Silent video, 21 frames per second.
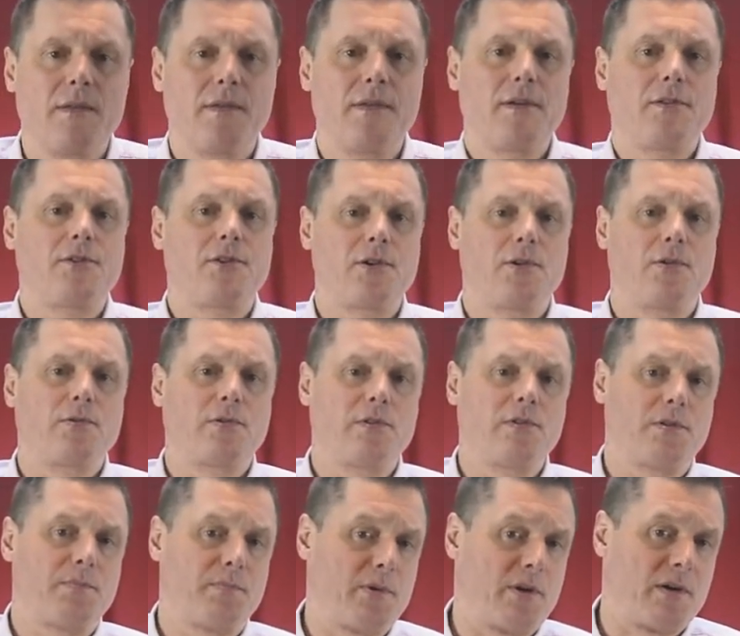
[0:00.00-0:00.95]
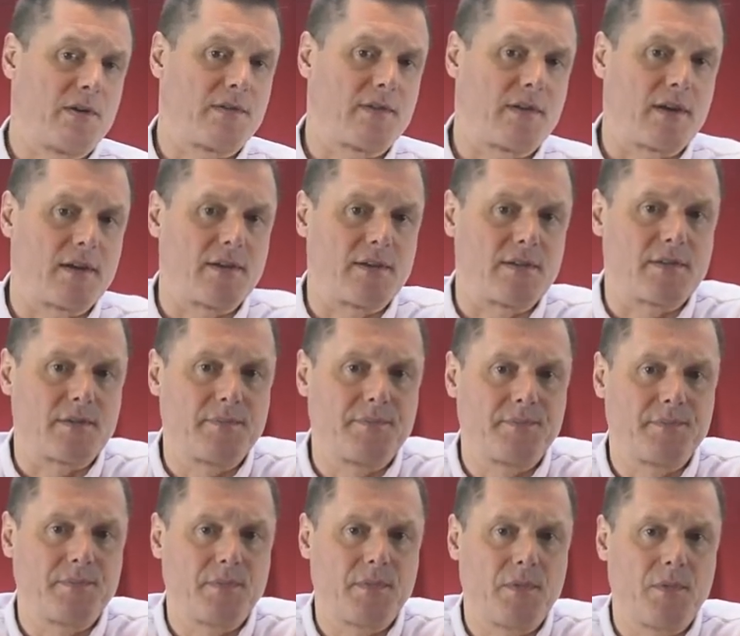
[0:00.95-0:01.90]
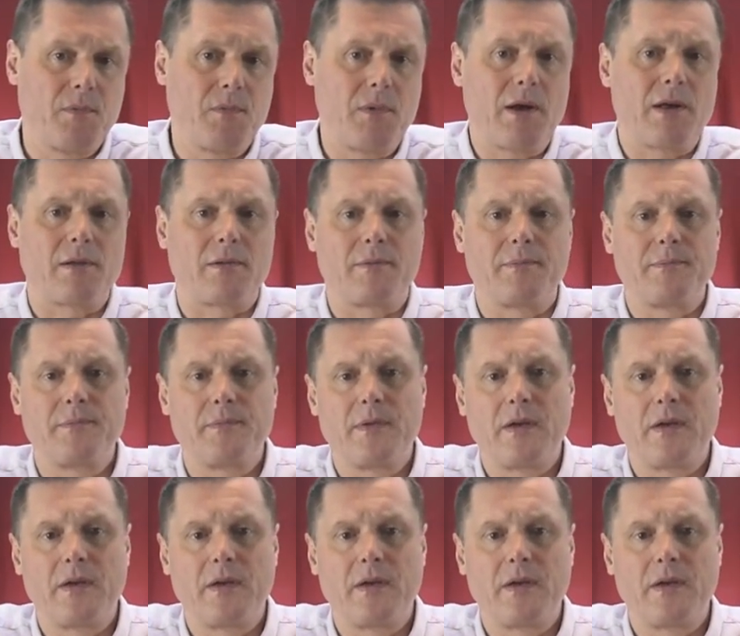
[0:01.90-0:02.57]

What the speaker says: The children's birthdays. Well,